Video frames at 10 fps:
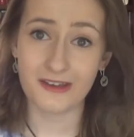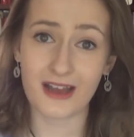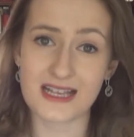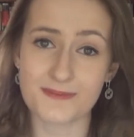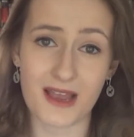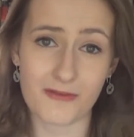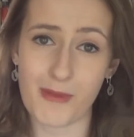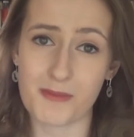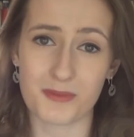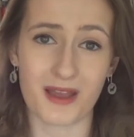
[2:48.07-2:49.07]
You guys might
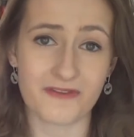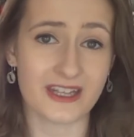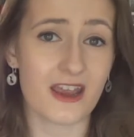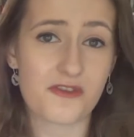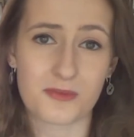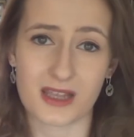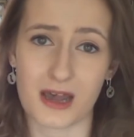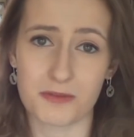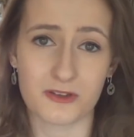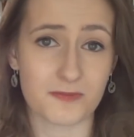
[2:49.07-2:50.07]
remember my video from a
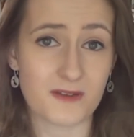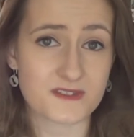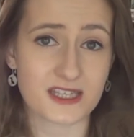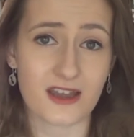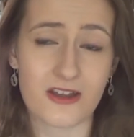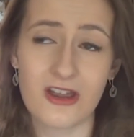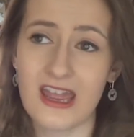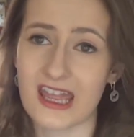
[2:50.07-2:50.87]
couple of months ago